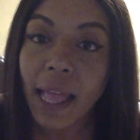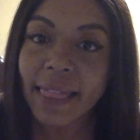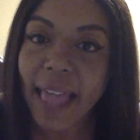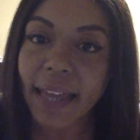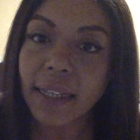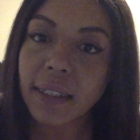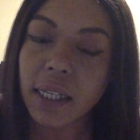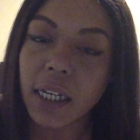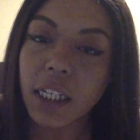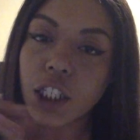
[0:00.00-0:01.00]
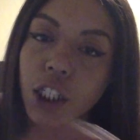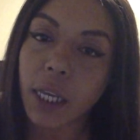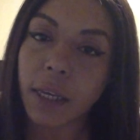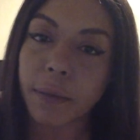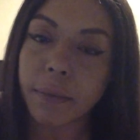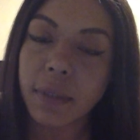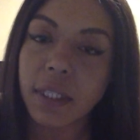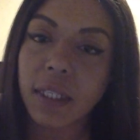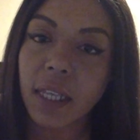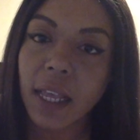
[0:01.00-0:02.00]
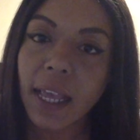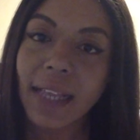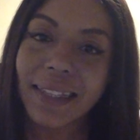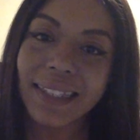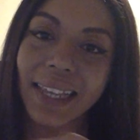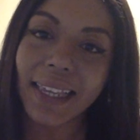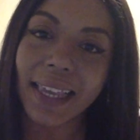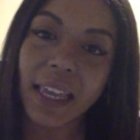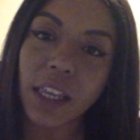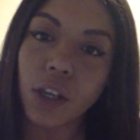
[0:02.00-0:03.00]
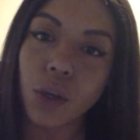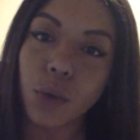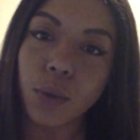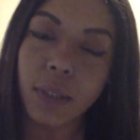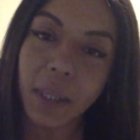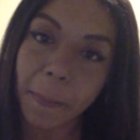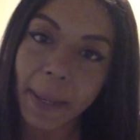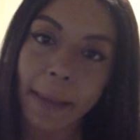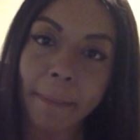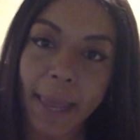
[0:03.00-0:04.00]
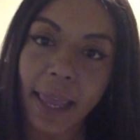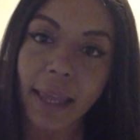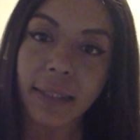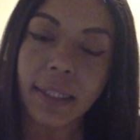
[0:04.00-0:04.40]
that it took Jimz to get you to be a man,